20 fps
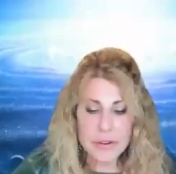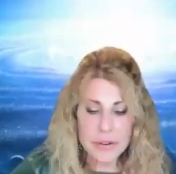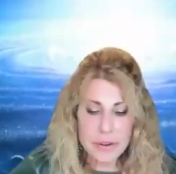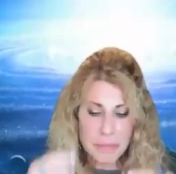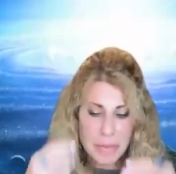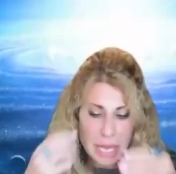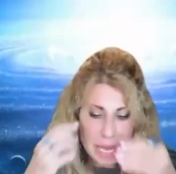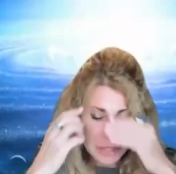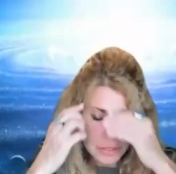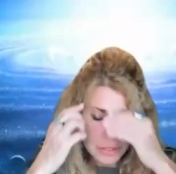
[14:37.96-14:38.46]

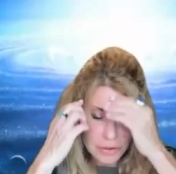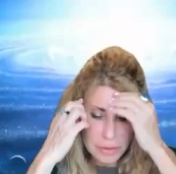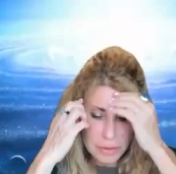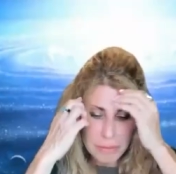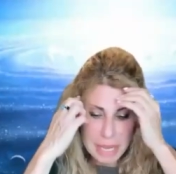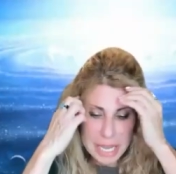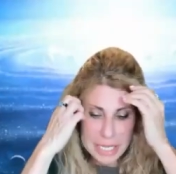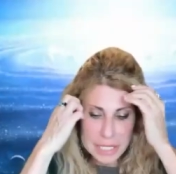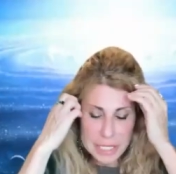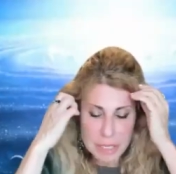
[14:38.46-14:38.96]
they're and they're
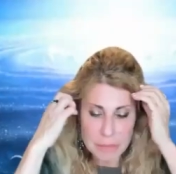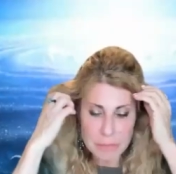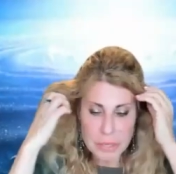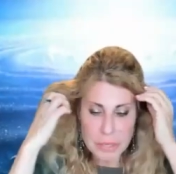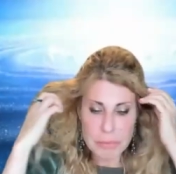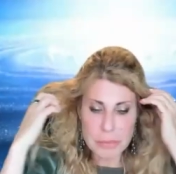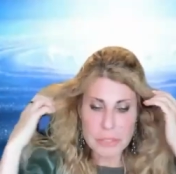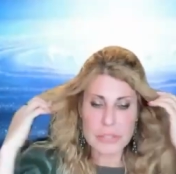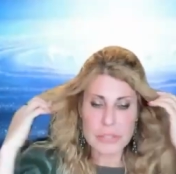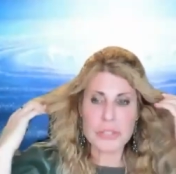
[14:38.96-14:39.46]
amazing
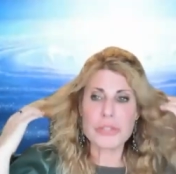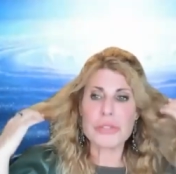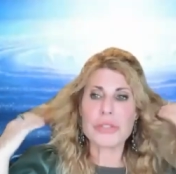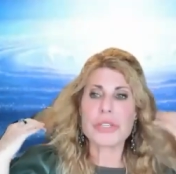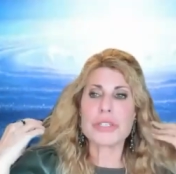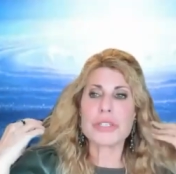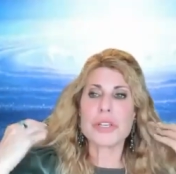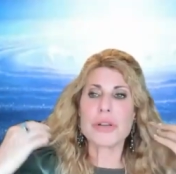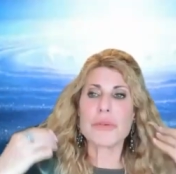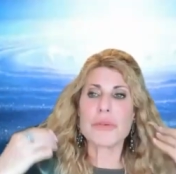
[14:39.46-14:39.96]
people too.
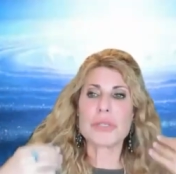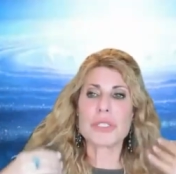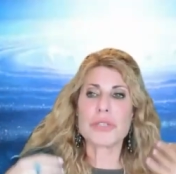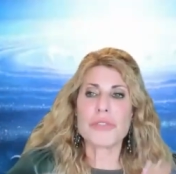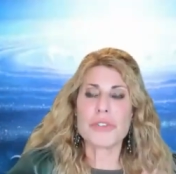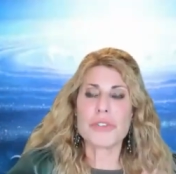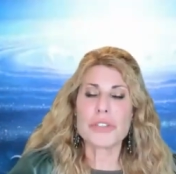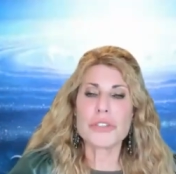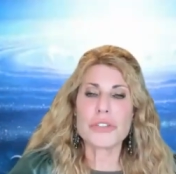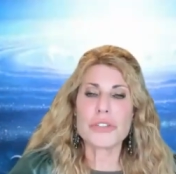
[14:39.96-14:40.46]
There's almost
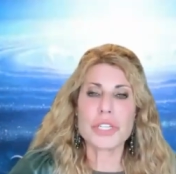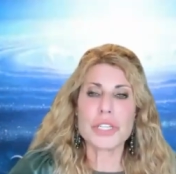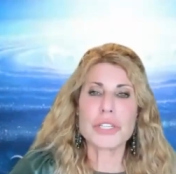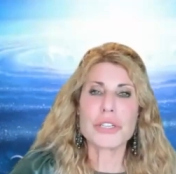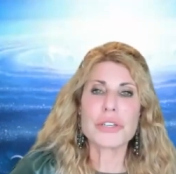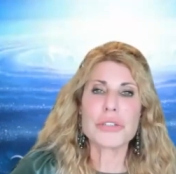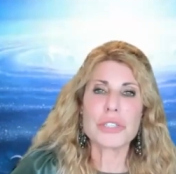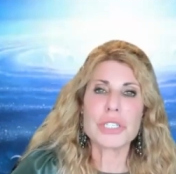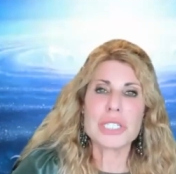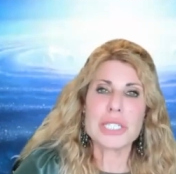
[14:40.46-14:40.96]
virtually
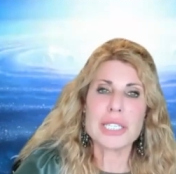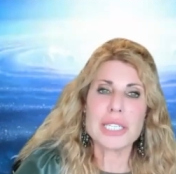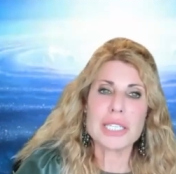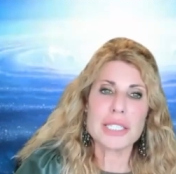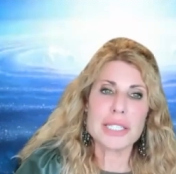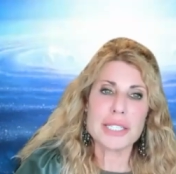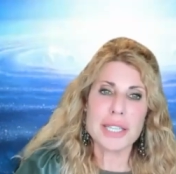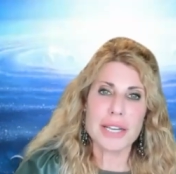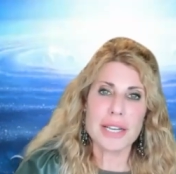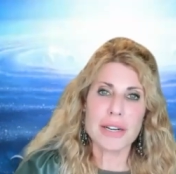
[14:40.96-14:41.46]
no
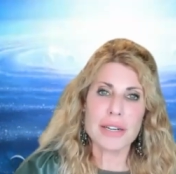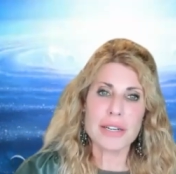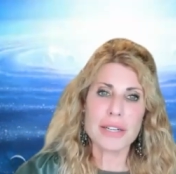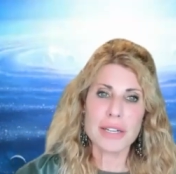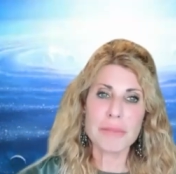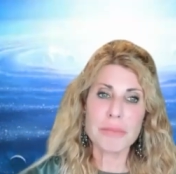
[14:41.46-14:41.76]
disease there.